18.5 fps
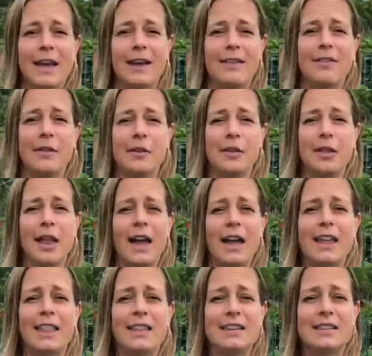If you
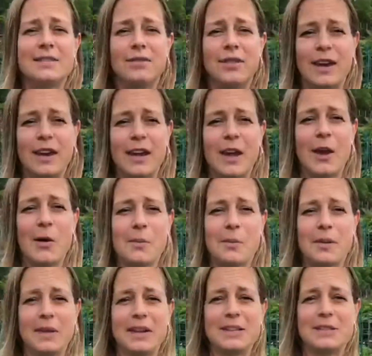like this video,
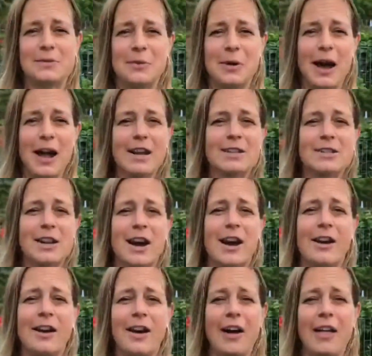please watch
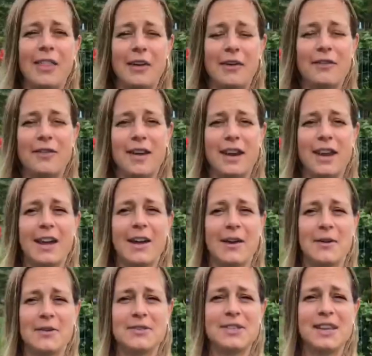our other
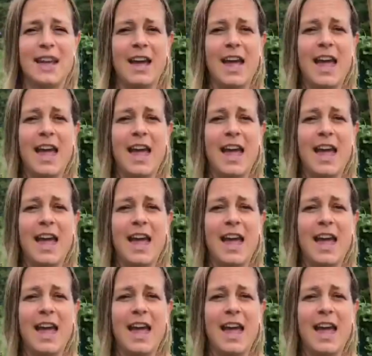videos,